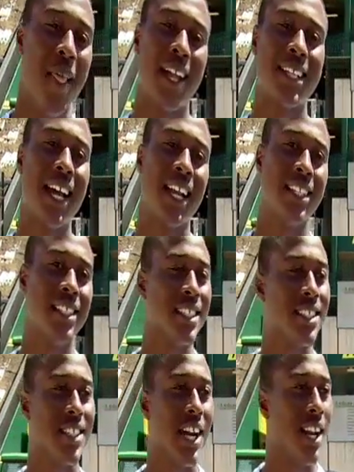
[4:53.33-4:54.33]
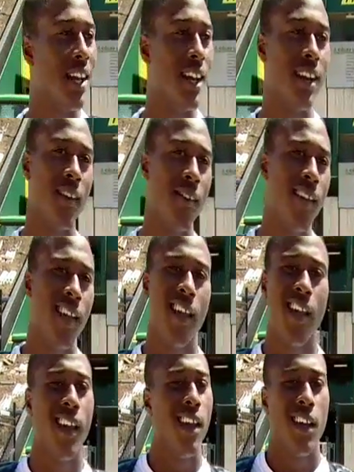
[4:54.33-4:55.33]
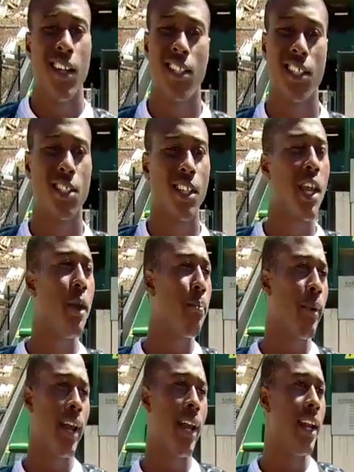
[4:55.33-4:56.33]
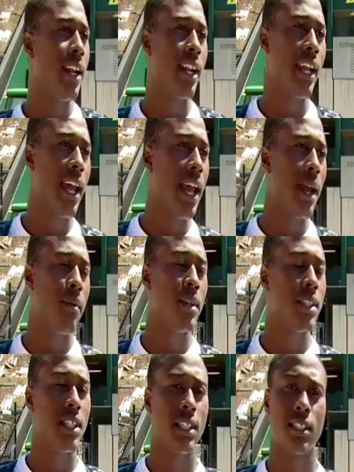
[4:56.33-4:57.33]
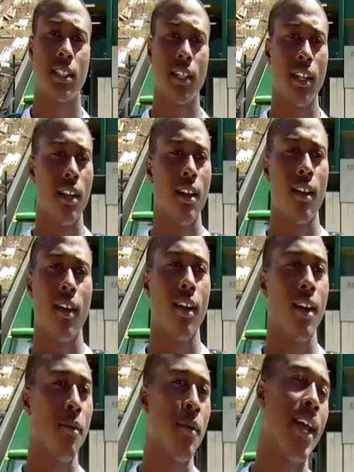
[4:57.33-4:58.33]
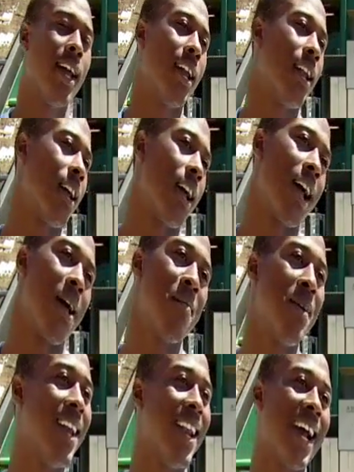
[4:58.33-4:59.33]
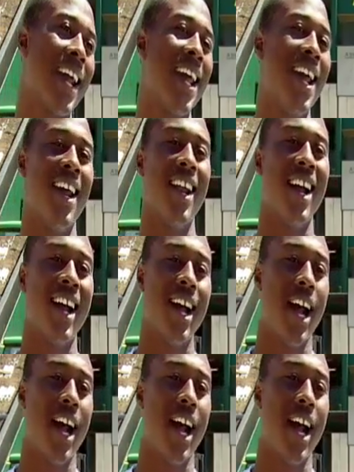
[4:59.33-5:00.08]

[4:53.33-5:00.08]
I kind of just try to just keep playing in the game and just man, I mean, I can't,